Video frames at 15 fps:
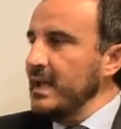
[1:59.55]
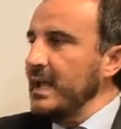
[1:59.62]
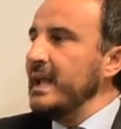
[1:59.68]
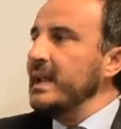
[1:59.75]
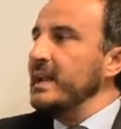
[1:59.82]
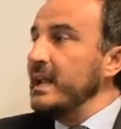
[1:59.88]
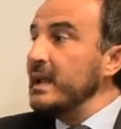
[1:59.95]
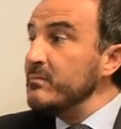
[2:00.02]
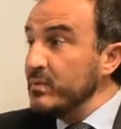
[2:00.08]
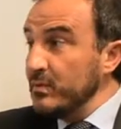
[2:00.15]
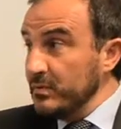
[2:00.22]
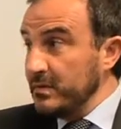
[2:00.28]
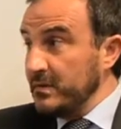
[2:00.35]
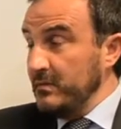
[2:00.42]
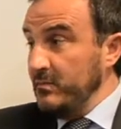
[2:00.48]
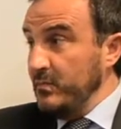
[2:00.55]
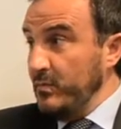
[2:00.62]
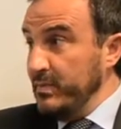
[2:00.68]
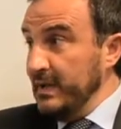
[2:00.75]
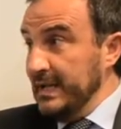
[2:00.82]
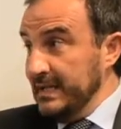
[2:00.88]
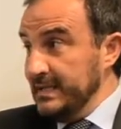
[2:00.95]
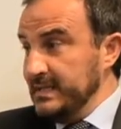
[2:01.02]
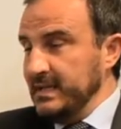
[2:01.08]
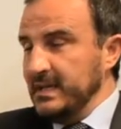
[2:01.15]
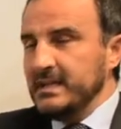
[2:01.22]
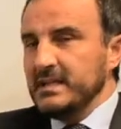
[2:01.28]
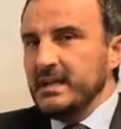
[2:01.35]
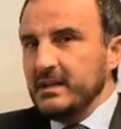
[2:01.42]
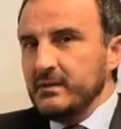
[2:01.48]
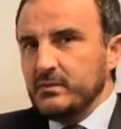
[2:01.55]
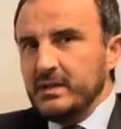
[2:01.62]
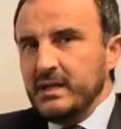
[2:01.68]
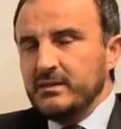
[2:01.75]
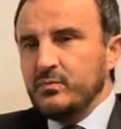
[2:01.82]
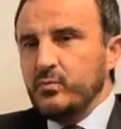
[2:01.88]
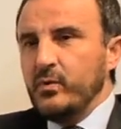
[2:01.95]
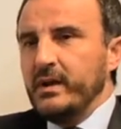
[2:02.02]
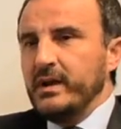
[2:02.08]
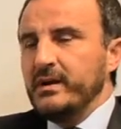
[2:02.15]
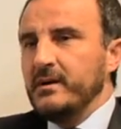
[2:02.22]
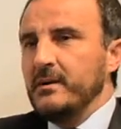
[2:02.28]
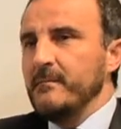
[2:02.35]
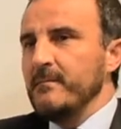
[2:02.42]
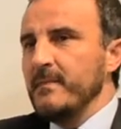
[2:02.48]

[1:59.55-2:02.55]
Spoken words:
enables mobility, and that's where